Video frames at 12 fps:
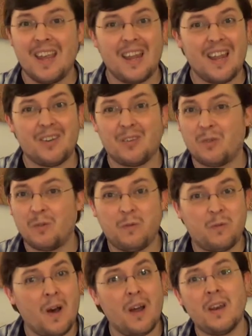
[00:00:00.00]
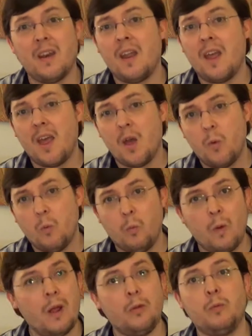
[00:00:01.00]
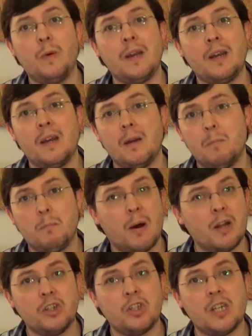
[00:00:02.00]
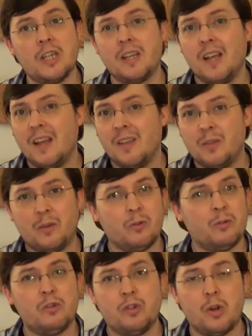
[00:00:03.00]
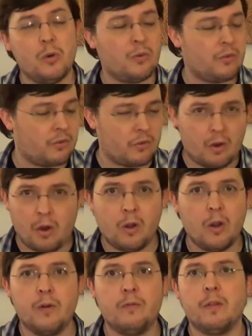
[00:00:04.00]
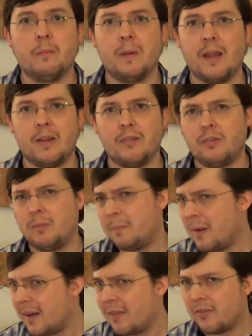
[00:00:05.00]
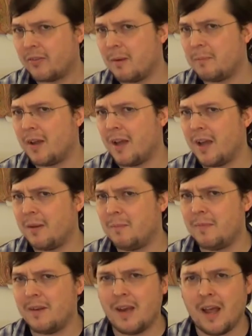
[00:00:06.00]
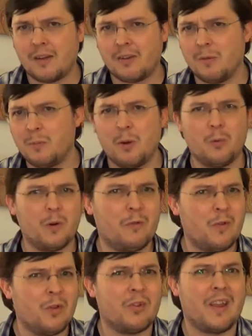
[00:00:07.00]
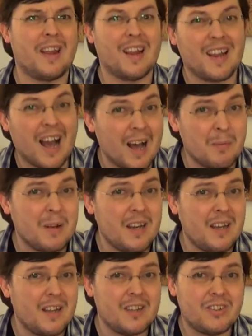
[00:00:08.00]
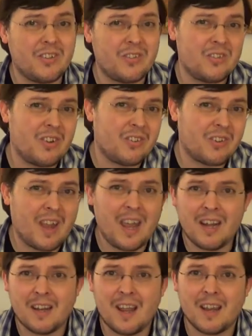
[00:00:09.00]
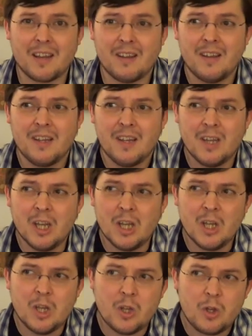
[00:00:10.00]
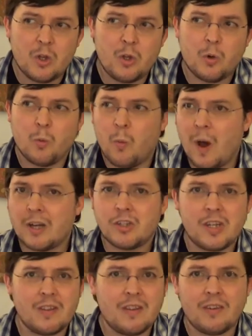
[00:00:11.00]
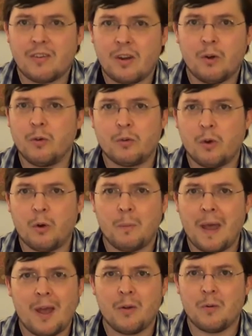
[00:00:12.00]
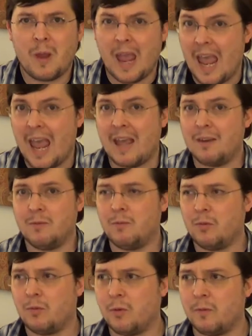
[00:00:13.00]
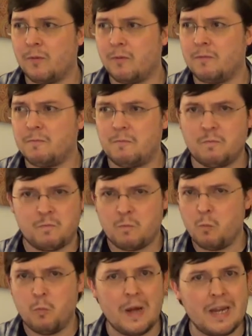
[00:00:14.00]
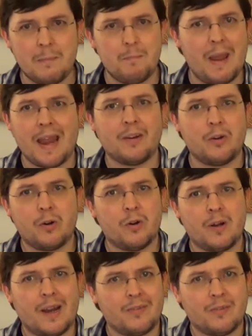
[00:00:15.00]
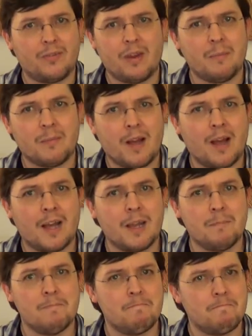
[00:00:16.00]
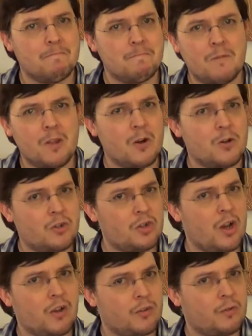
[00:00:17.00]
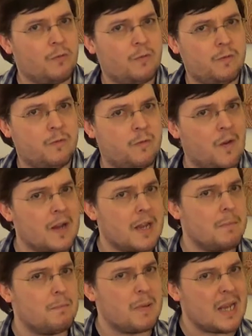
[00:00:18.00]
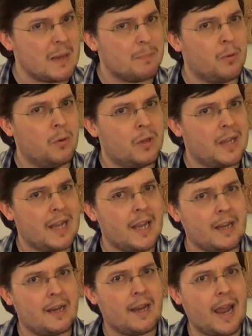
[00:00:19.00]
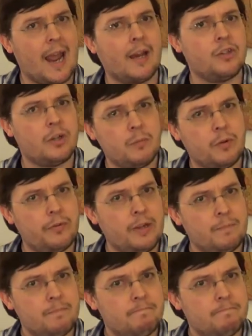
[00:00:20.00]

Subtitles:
it's fun, well-written, punchy, there's jokes all over the place, but at the same time not to the point feels like a comedy. It's just kind of like you're watching these heroes go about and sort of witty banter at the same time. They're just funny people in an action movie.